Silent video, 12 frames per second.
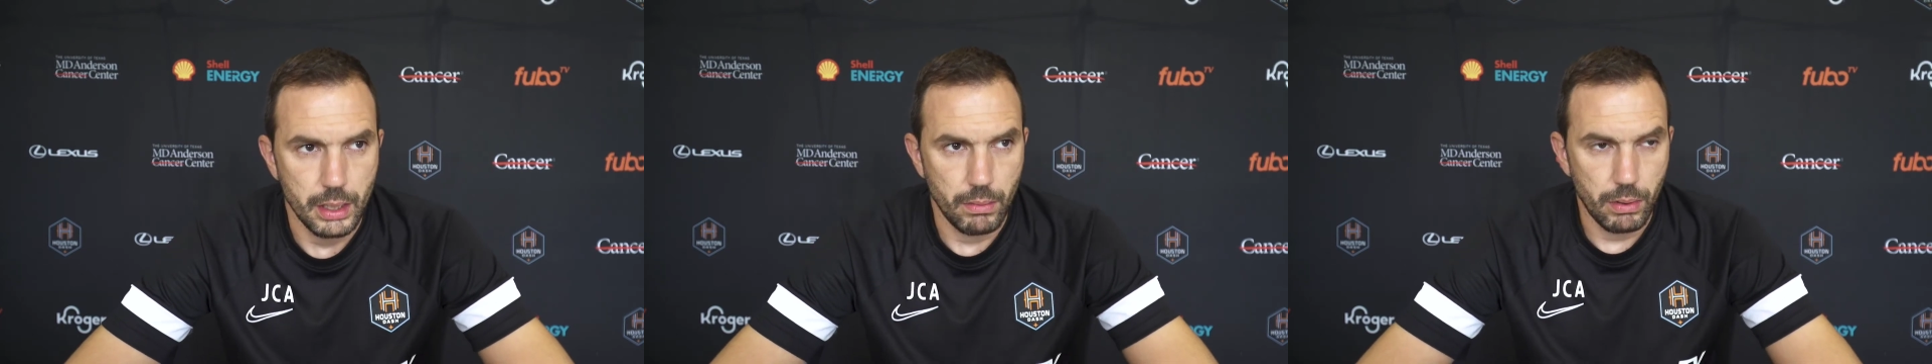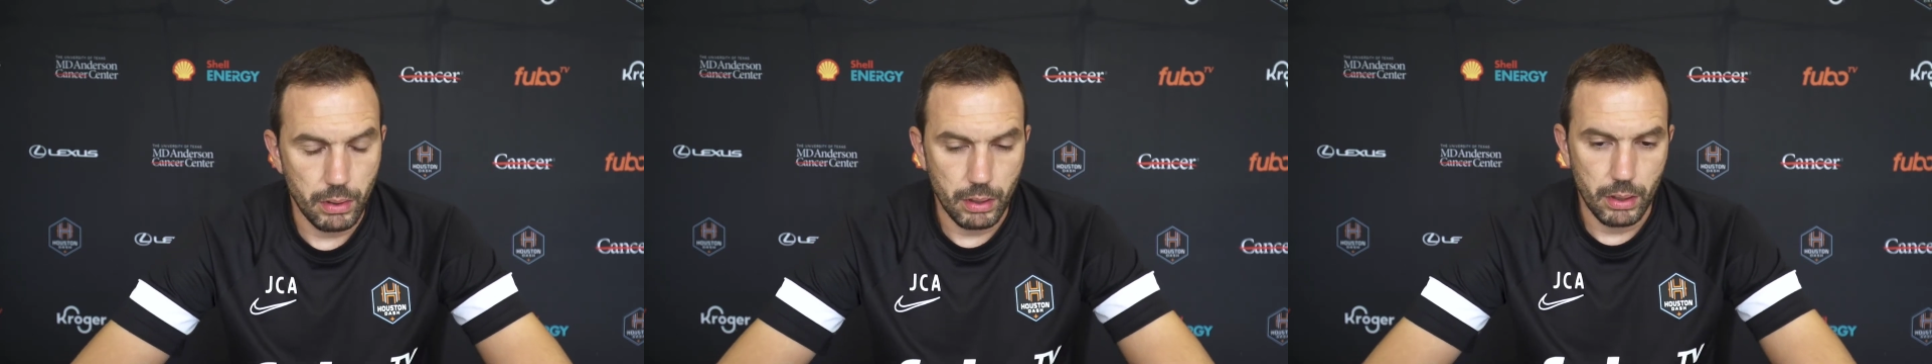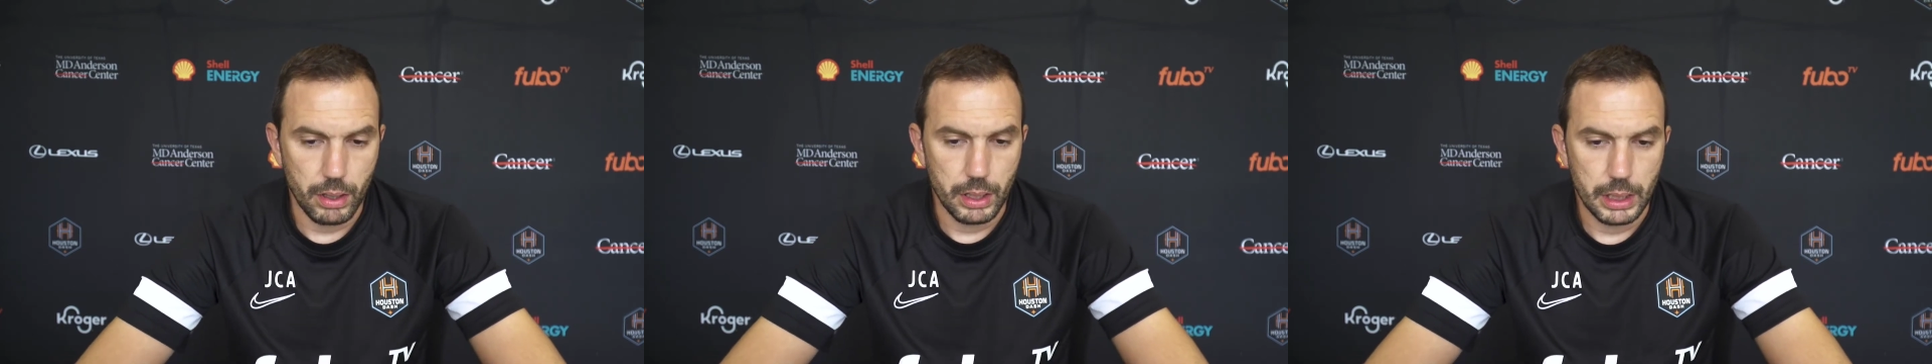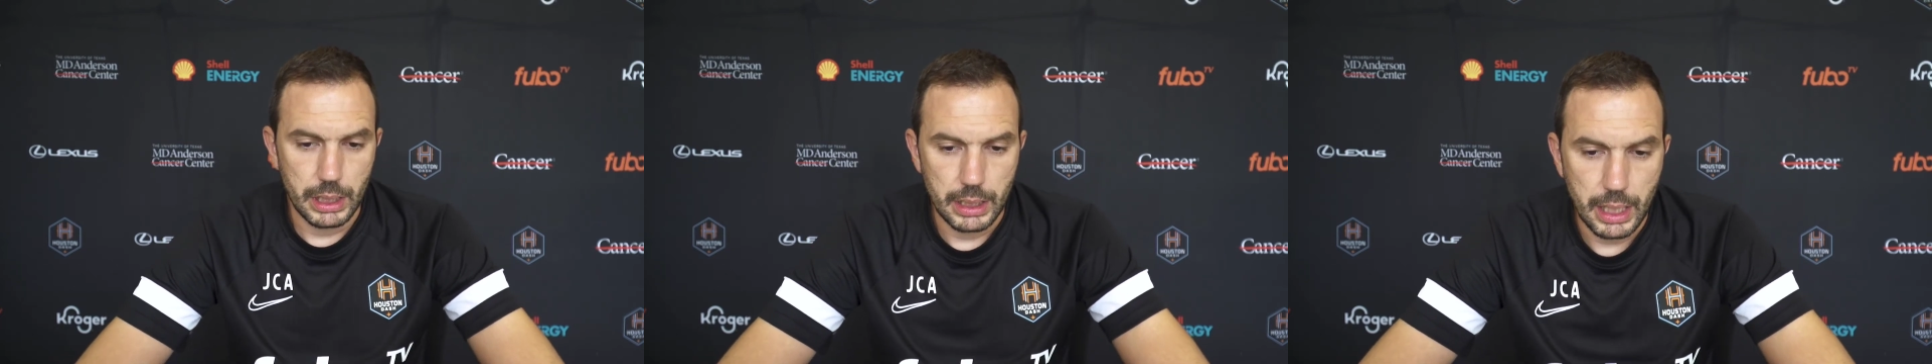
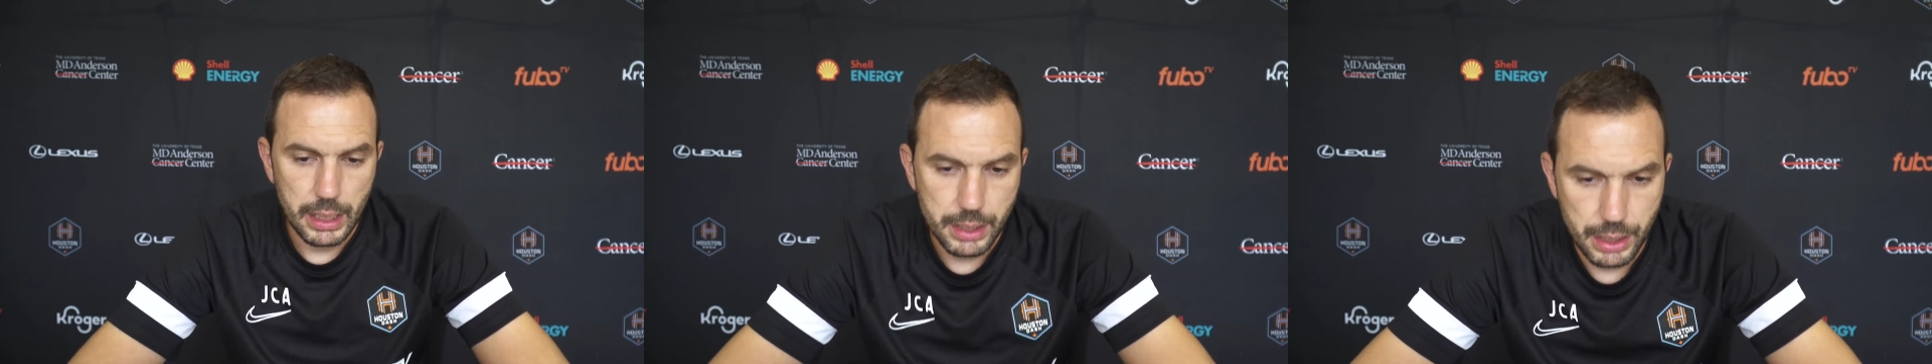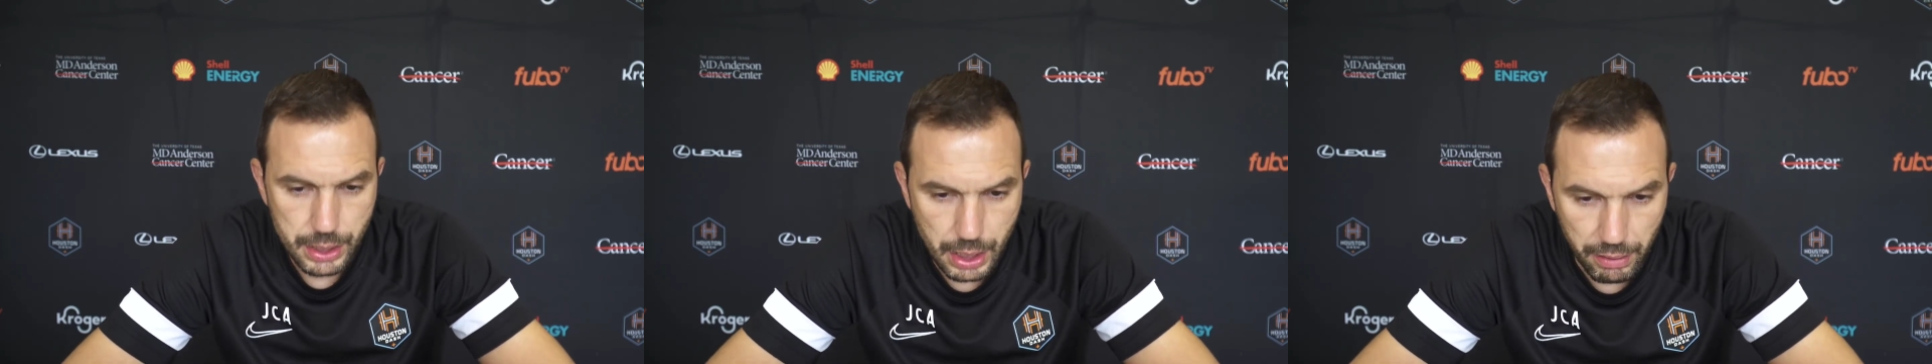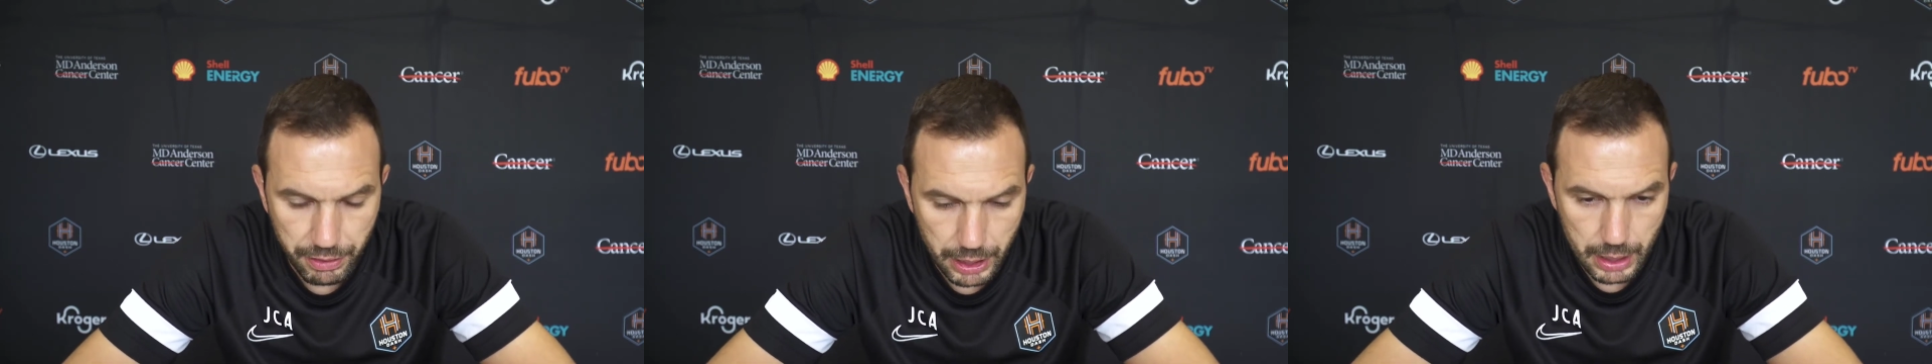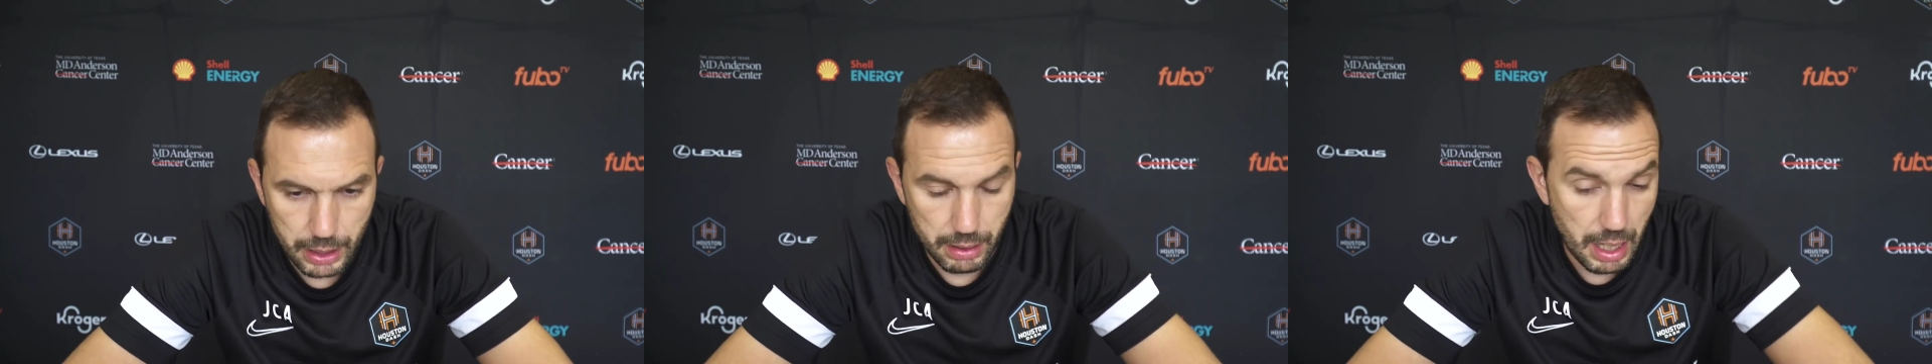Well, the dash is
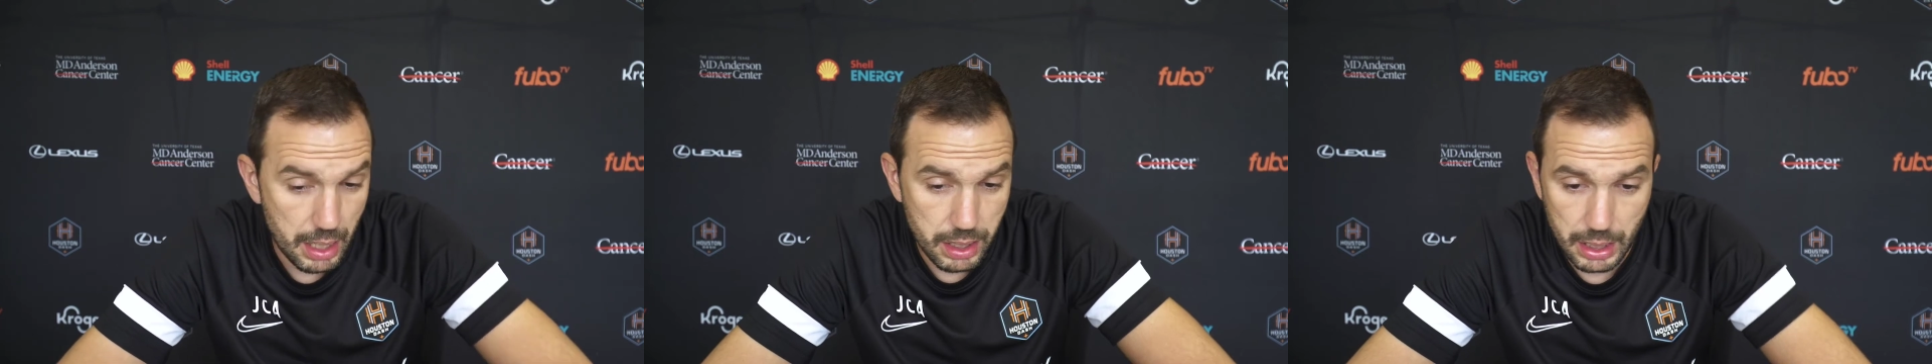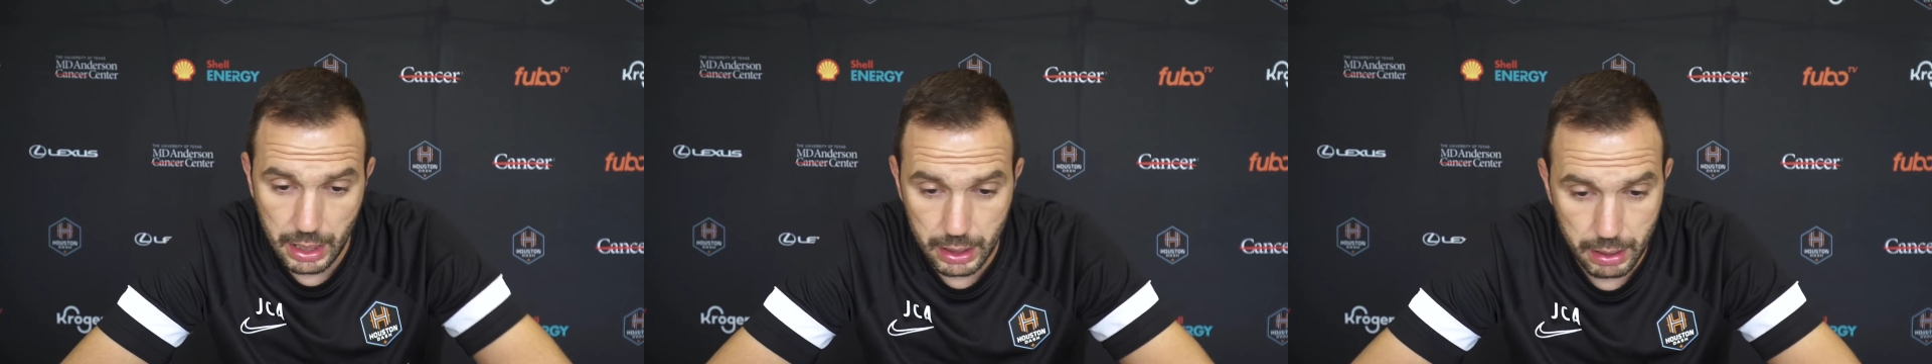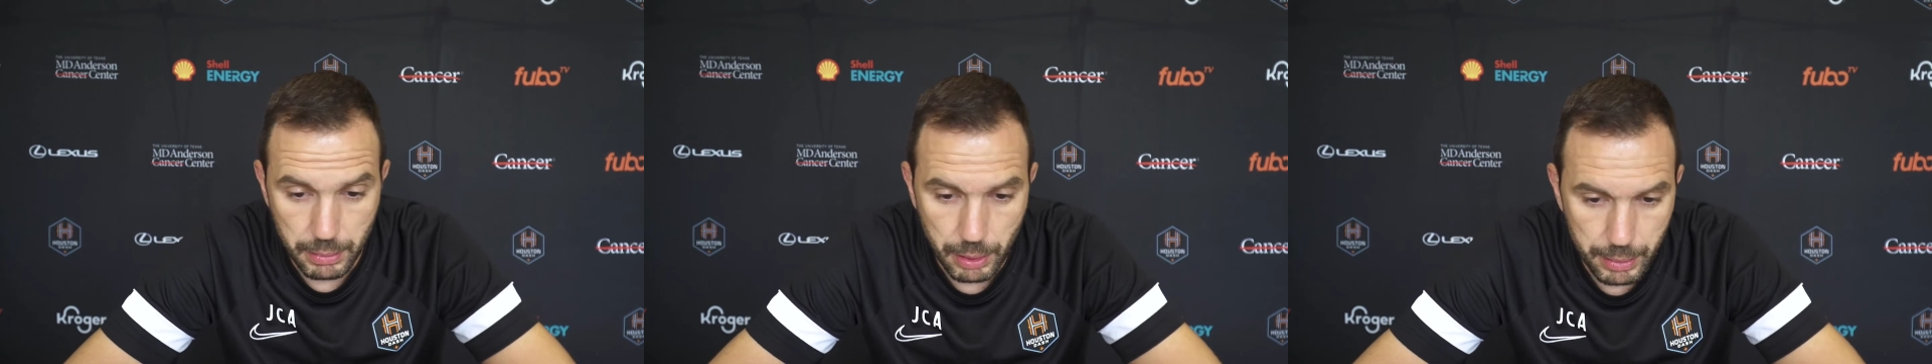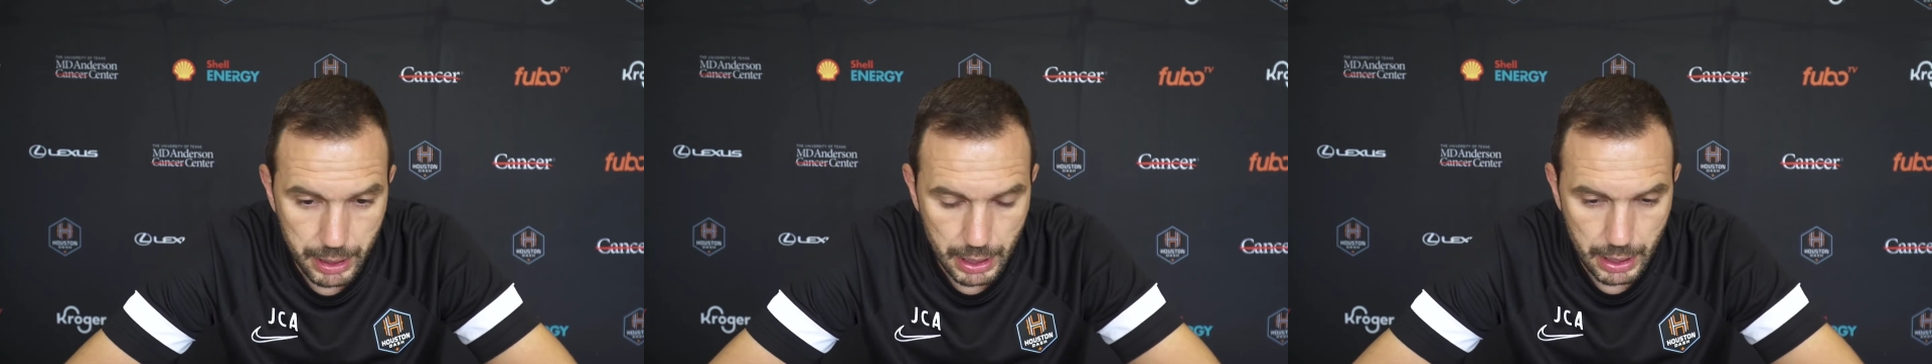definitely, I think at the
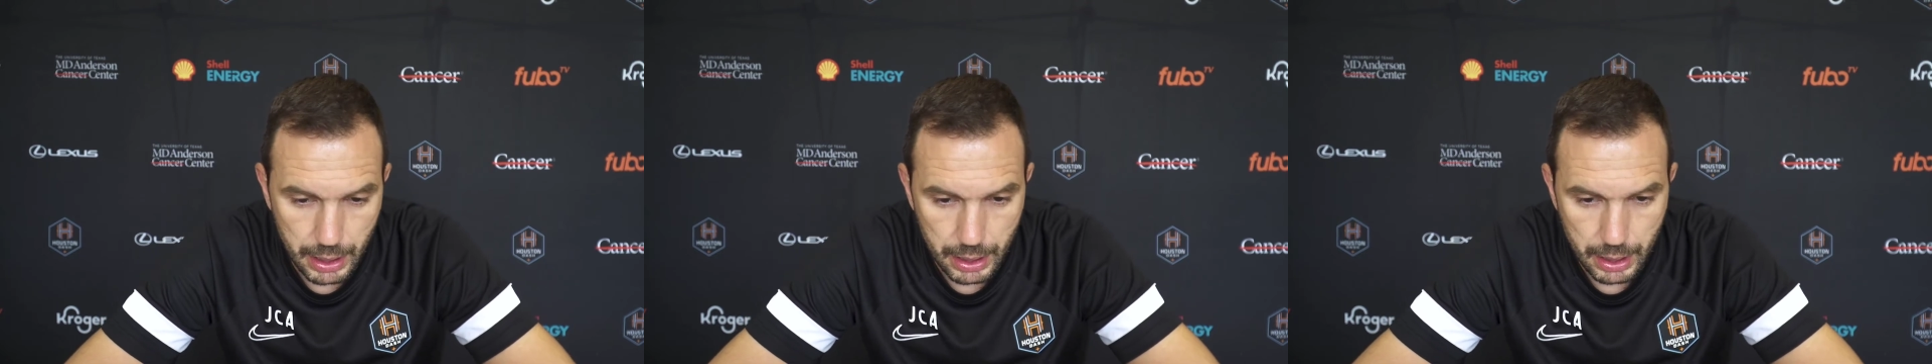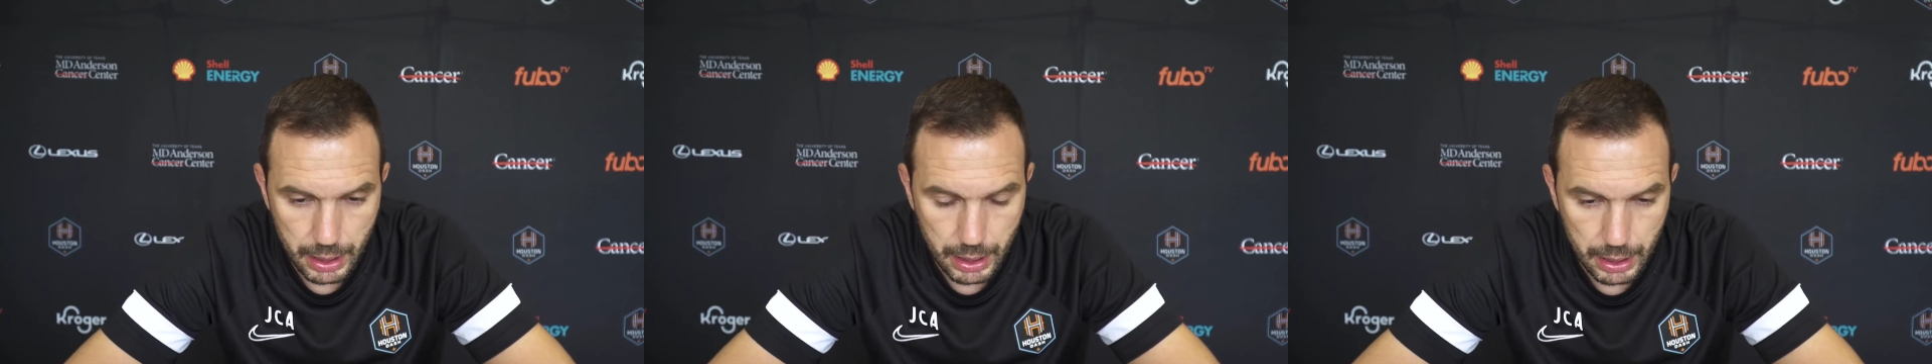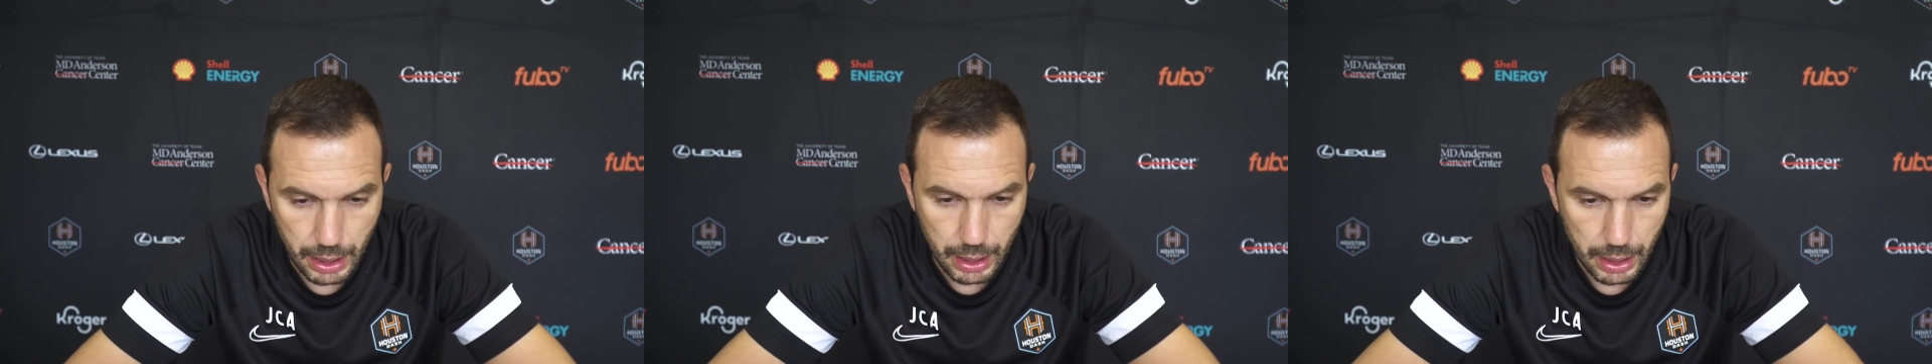moment,